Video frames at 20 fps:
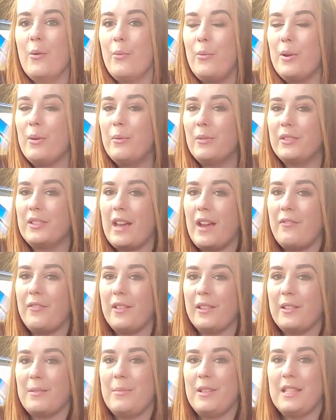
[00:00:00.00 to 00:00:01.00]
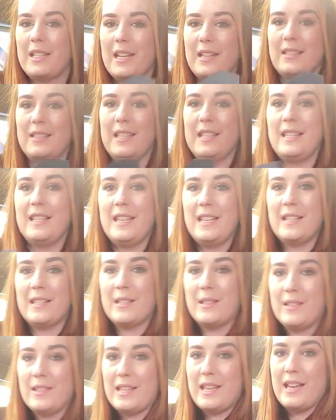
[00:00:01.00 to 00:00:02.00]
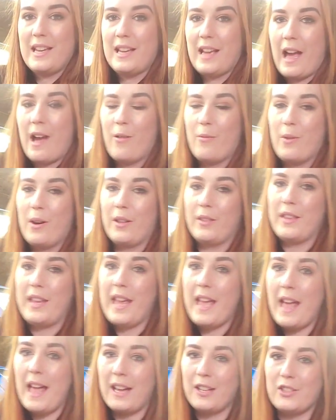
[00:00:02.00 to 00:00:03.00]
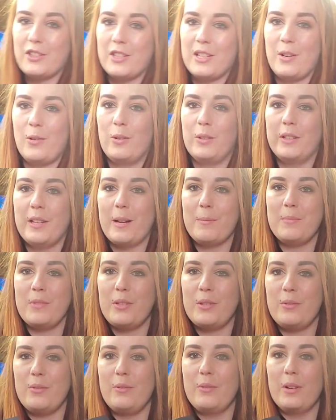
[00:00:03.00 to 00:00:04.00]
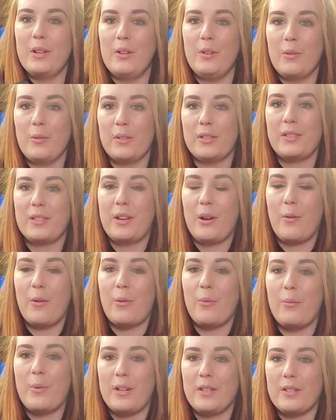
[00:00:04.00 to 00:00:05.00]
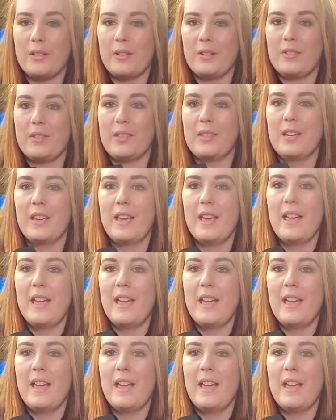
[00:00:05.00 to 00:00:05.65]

we will definitely be testing these and seeing how well they actually hold up to North Dakota winters.